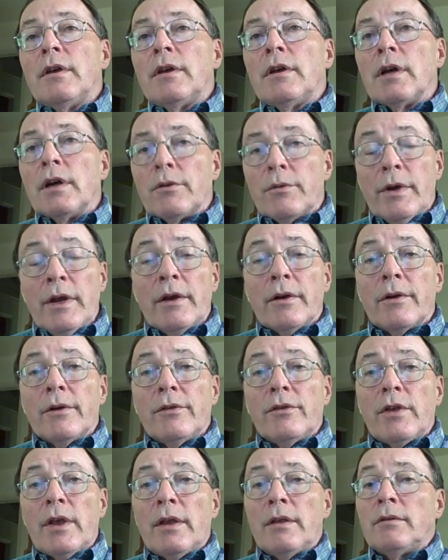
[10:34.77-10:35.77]

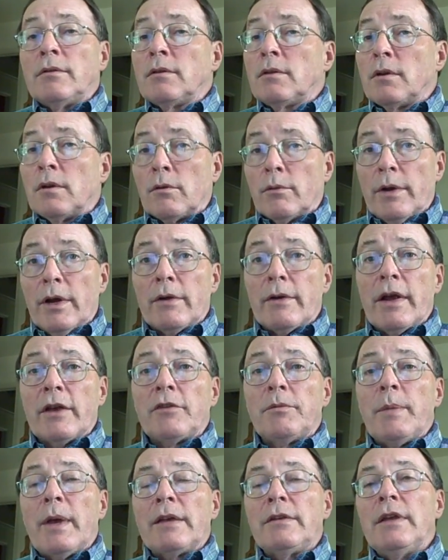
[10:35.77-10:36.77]
careers and career
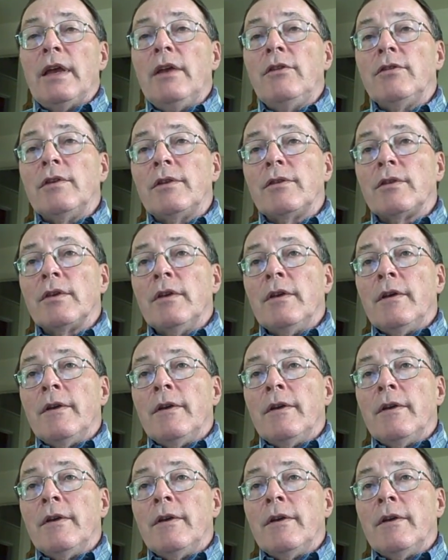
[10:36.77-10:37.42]
expectations